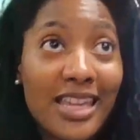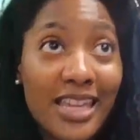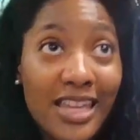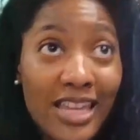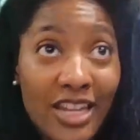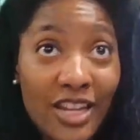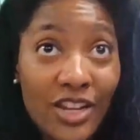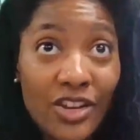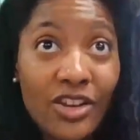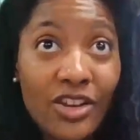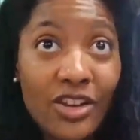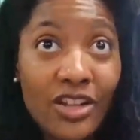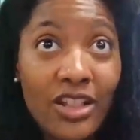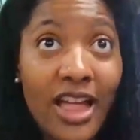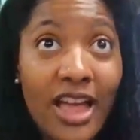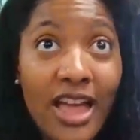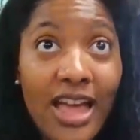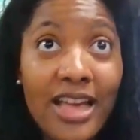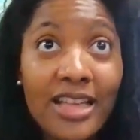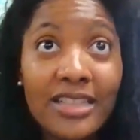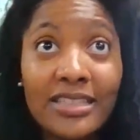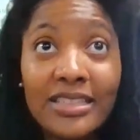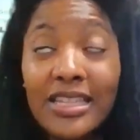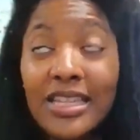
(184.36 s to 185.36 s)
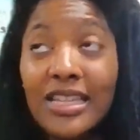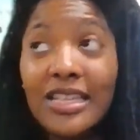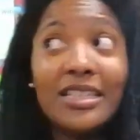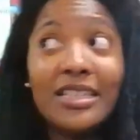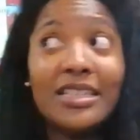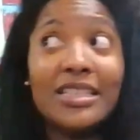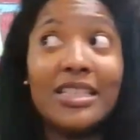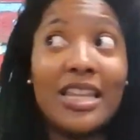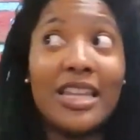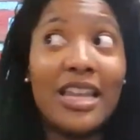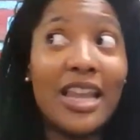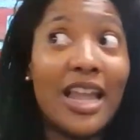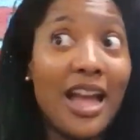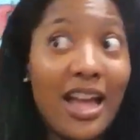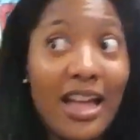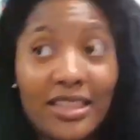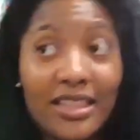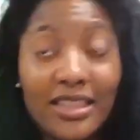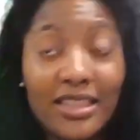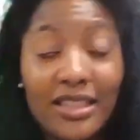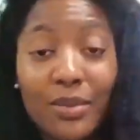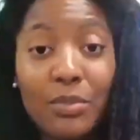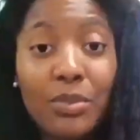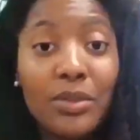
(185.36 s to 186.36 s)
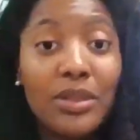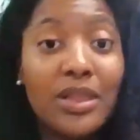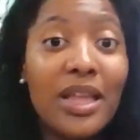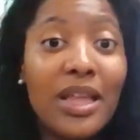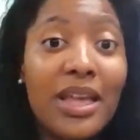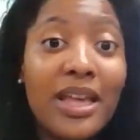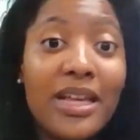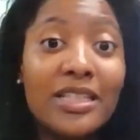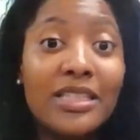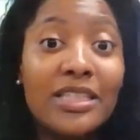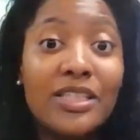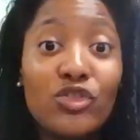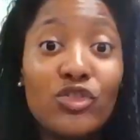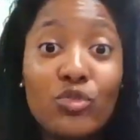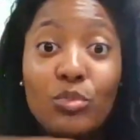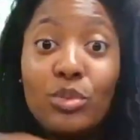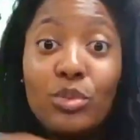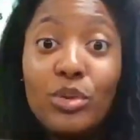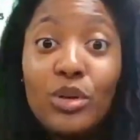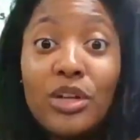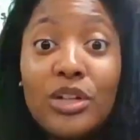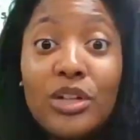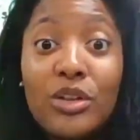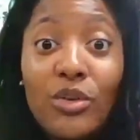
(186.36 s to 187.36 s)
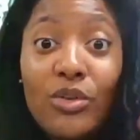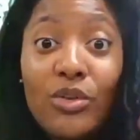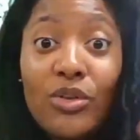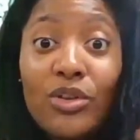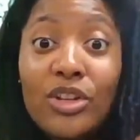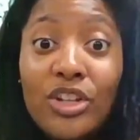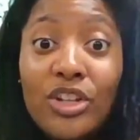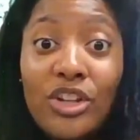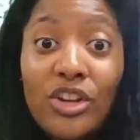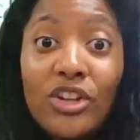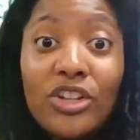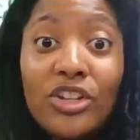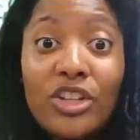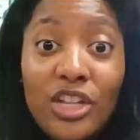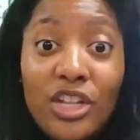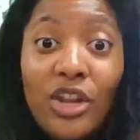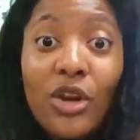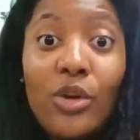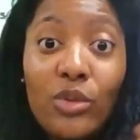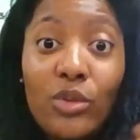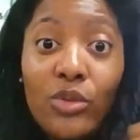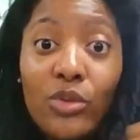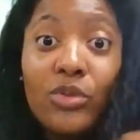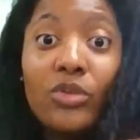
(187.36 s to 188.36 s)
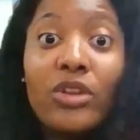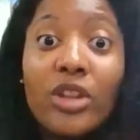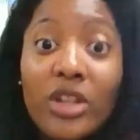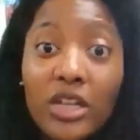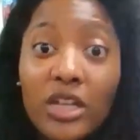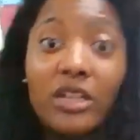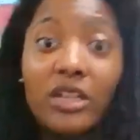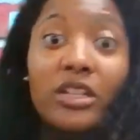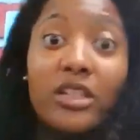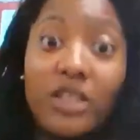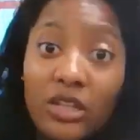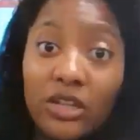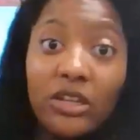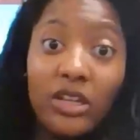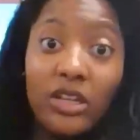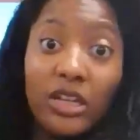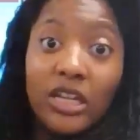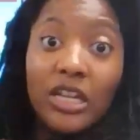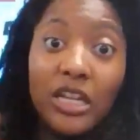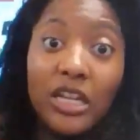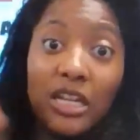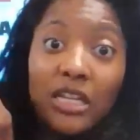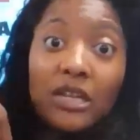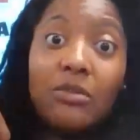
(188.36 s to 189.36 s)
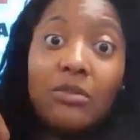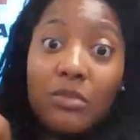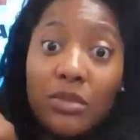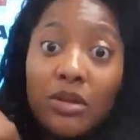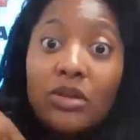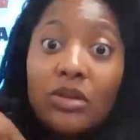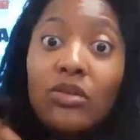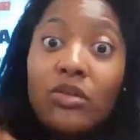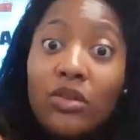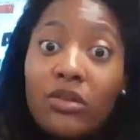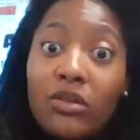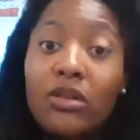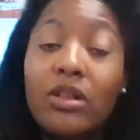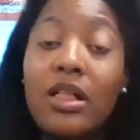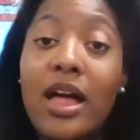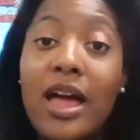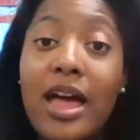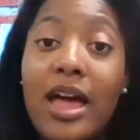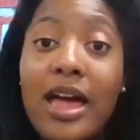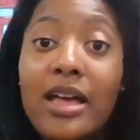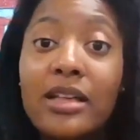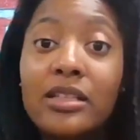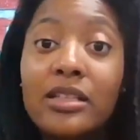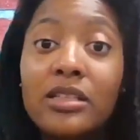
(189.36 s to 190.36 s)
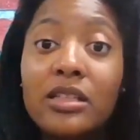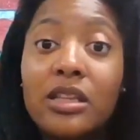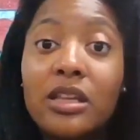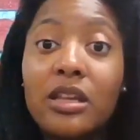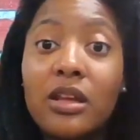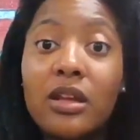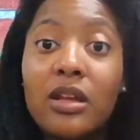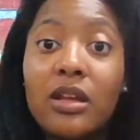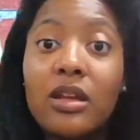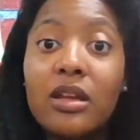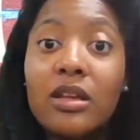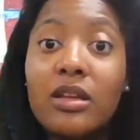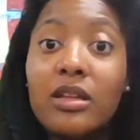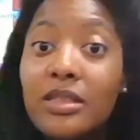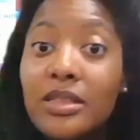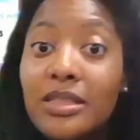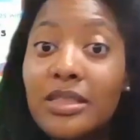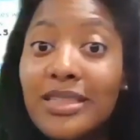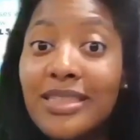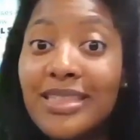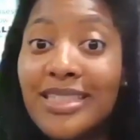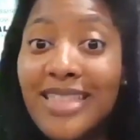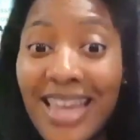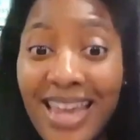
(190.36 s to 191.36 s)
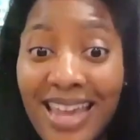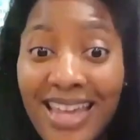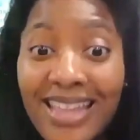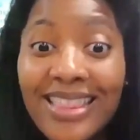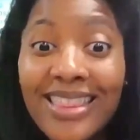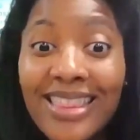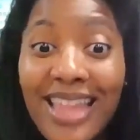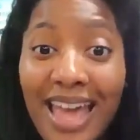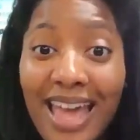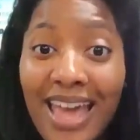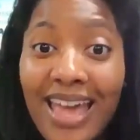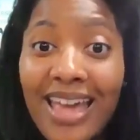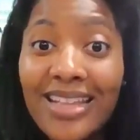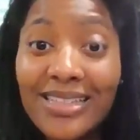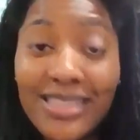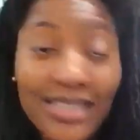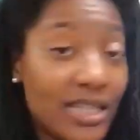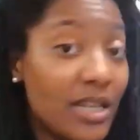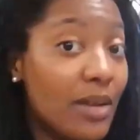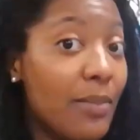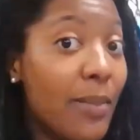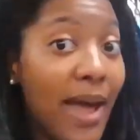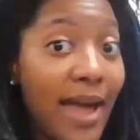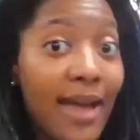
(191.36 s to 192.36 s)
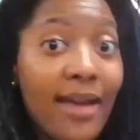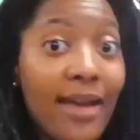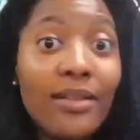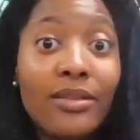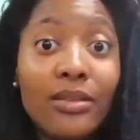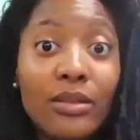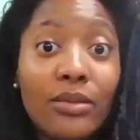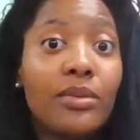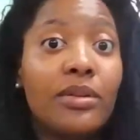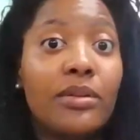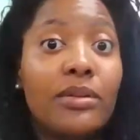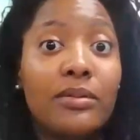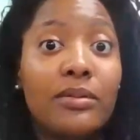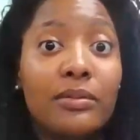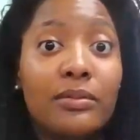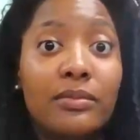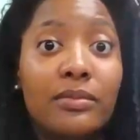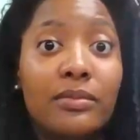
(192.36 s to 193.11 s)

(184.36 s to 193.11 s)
in your class is not the place to put on your deodorant in the middle of class. Take that to the bathroom.